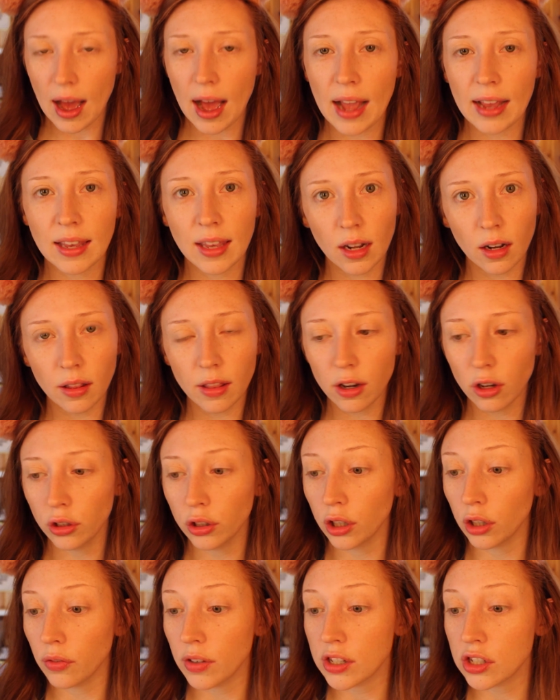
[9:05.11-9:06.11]
I get a little
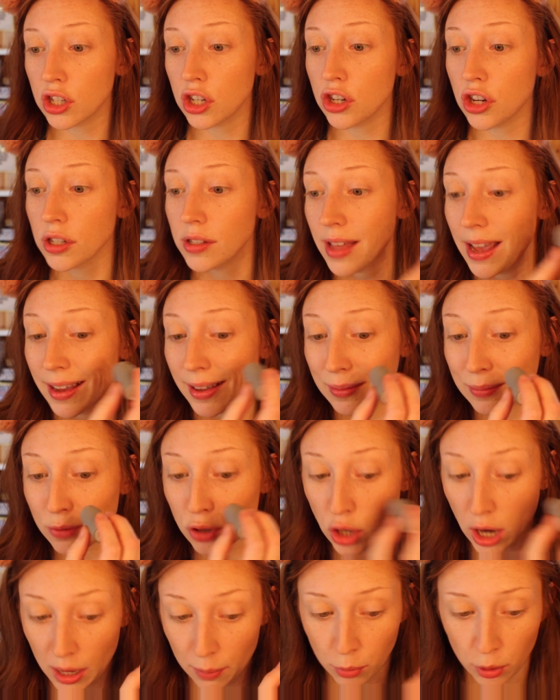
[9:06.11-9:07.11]
nervous to just like
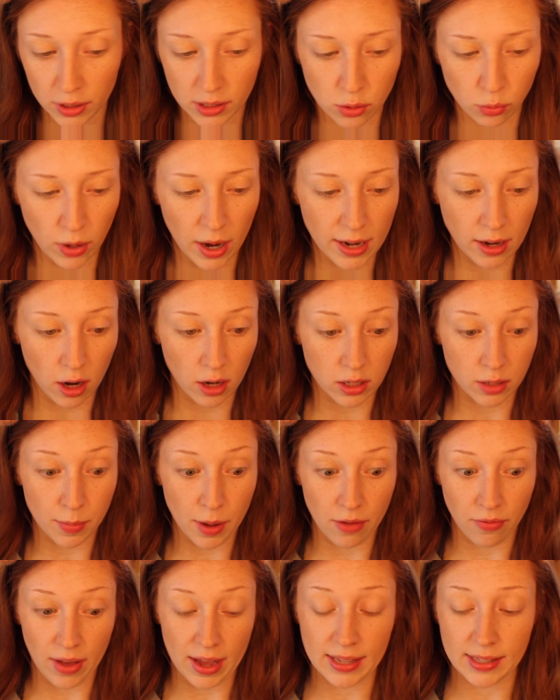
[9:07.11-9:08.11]
try to put this right onto
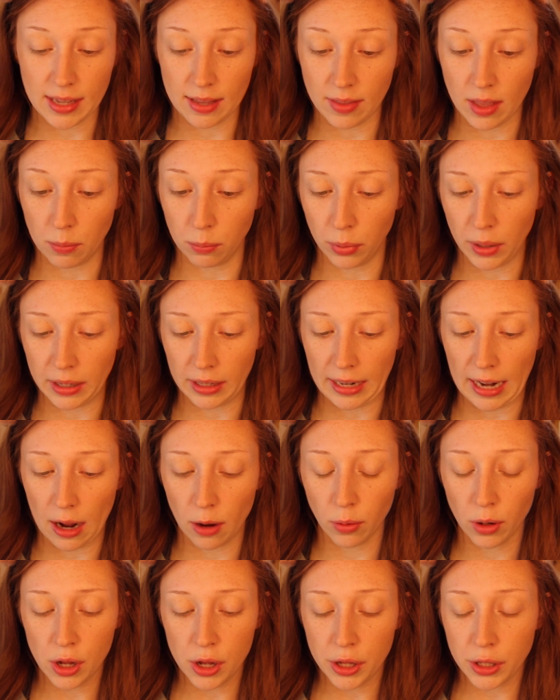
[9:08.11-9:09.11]
my face and then blend it
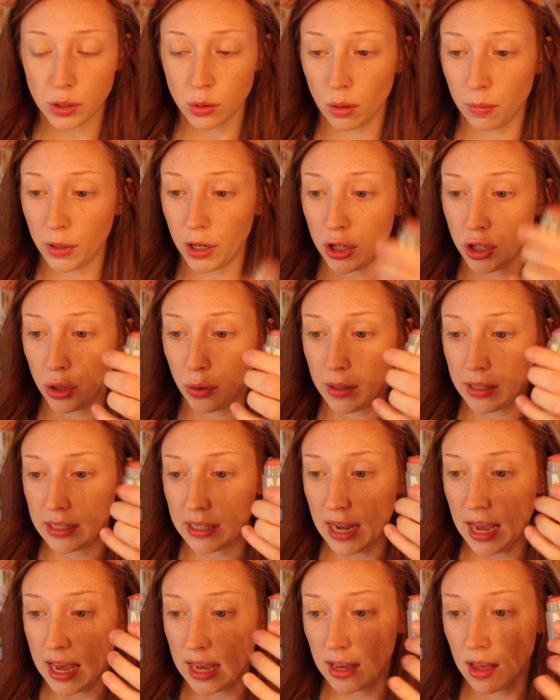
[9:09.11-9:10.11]
out. So what I'm going to do is
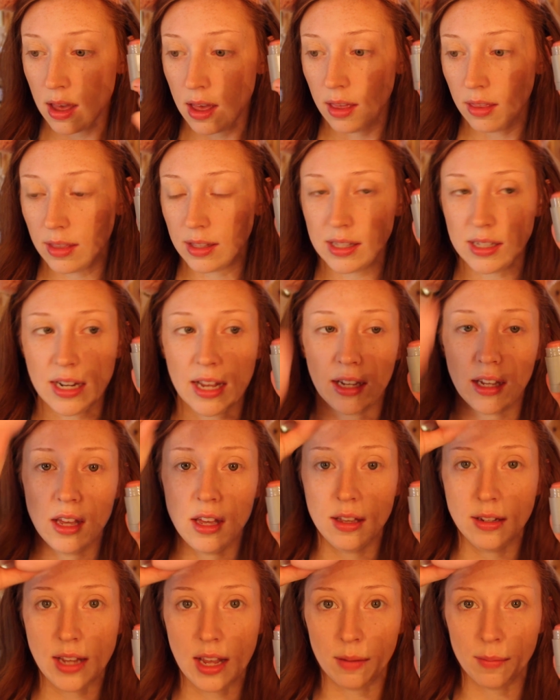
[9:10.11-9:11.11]
take the stick,
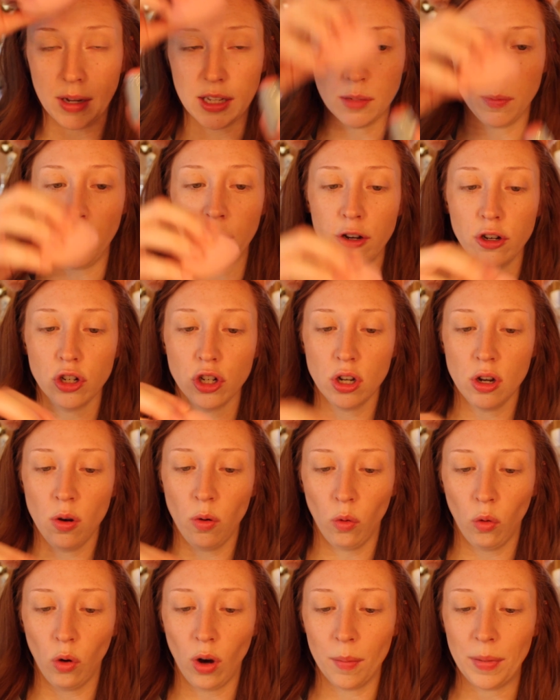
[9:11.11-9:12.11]
take my sponge,
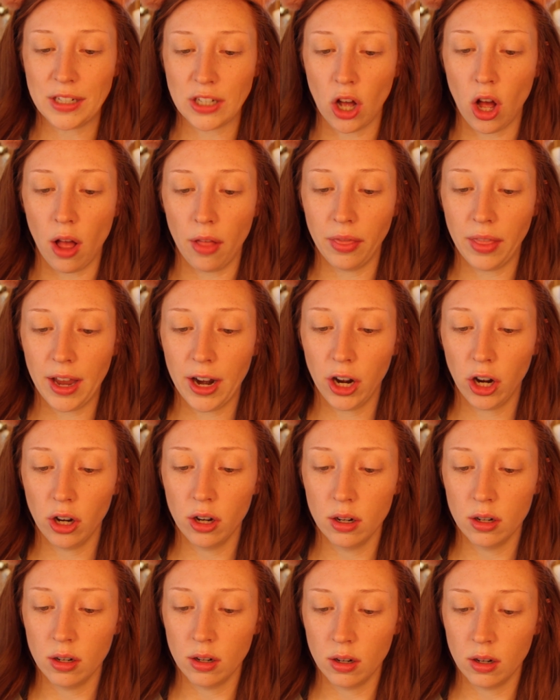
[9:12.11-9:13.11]
rub it on
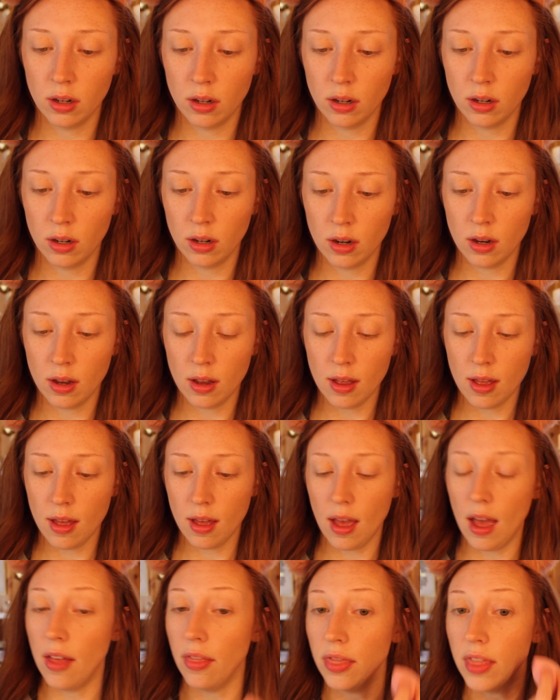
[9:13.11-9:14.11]
there,
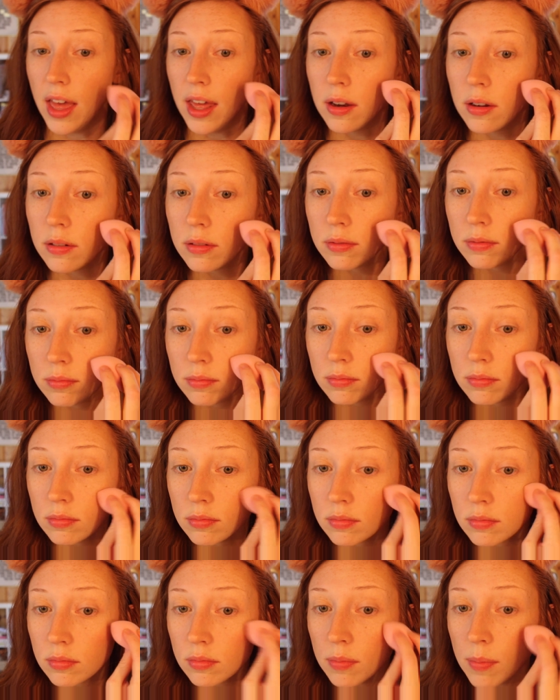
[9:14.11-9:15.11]
and then
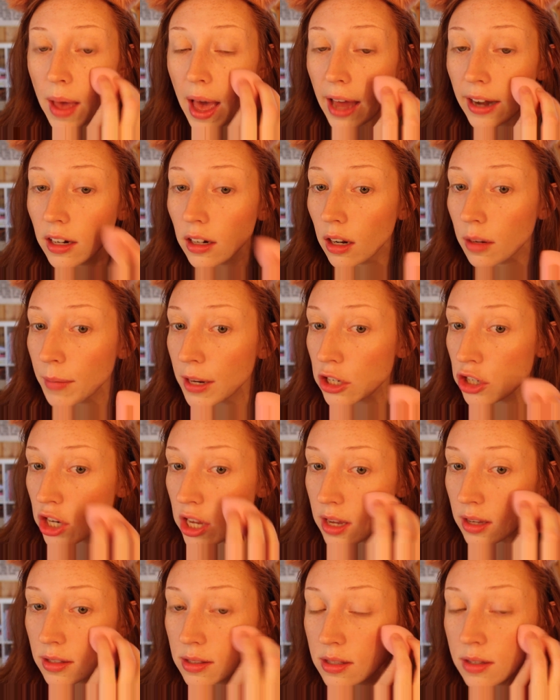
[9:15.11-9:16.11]
pat it on my
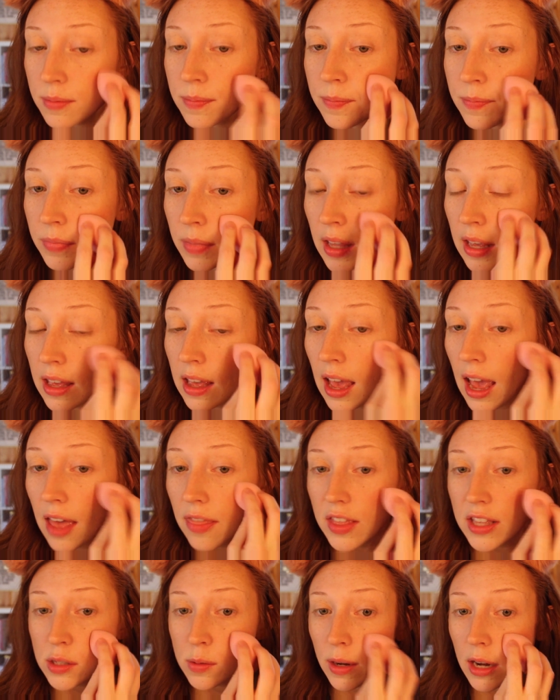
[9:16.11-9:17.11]
cheeks.
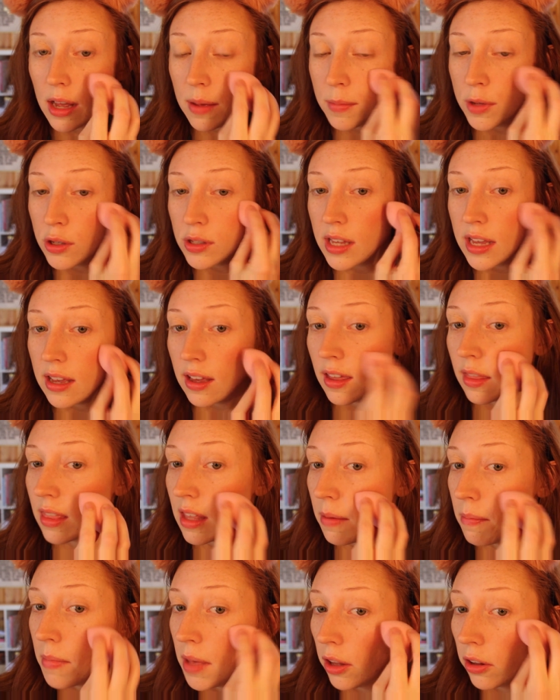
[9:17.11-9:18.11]
And this one I'm using
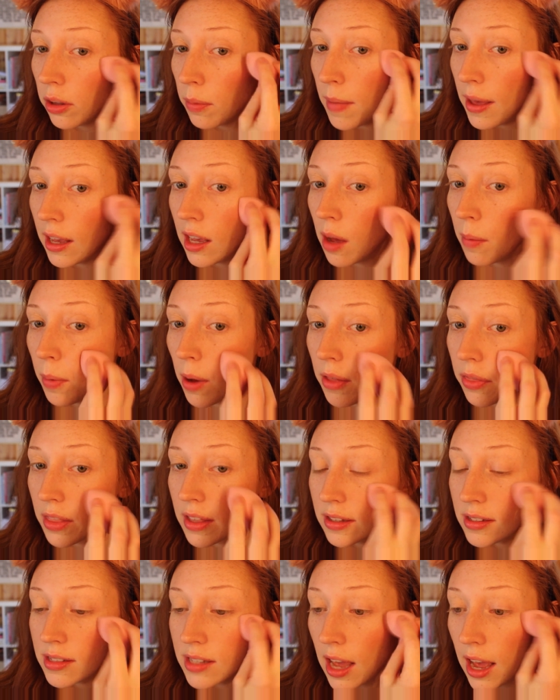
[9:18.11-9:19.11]
the Milk Makeup on
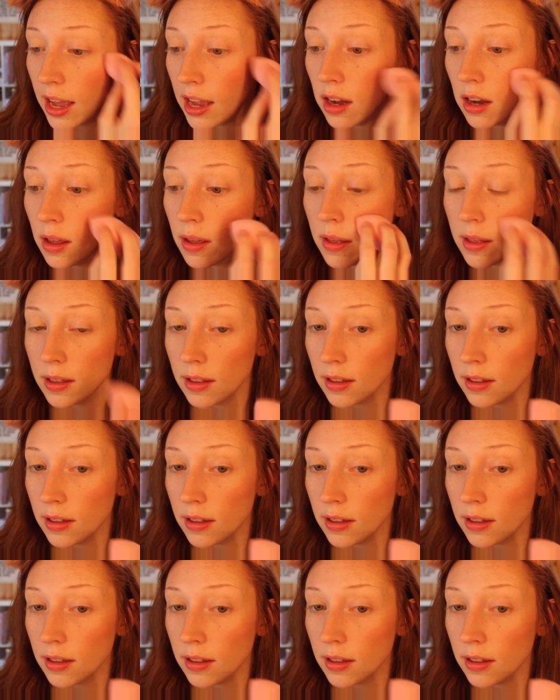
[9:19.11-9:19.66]
this side.